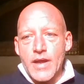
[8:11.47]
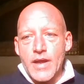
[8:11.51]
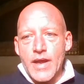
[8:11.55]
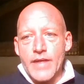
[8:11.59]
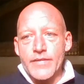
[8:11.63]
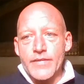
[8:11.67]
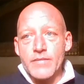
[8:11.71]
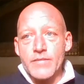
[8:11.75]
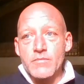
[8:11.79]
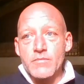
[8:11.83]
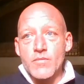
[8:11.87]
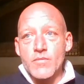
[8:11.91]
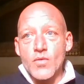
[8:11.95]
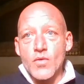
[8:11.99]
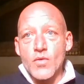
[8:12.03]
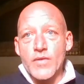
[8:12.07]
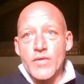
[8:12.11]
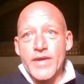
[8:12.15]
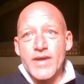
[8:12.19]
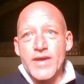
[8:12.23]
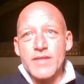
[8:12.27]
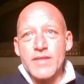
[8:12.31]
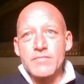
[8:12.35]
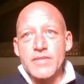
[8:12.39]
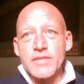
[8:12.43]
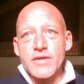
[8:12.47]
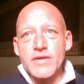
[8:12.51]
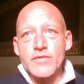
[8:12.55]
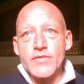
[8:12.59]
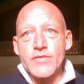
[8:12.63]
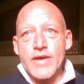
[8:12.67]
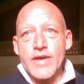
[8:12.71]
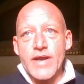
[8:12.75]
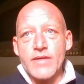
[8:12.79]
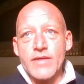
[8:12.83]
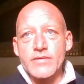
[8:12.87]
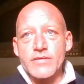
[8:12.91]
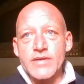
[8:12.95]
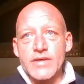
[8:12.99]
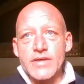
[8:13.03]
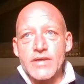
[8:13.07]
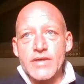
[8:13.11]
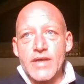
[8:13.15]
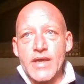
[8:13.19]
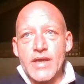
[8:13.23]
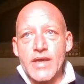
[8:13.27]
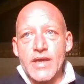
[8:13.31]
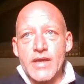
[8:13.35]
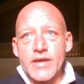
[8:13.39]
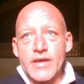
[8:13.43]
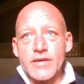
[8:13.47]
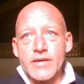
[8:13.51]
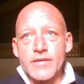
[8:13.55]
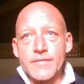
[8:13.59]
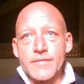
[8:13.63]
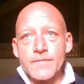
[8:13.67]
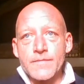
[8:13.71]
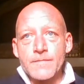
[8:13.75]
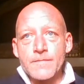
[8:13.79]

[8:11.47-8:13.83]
and the more they can be grounded in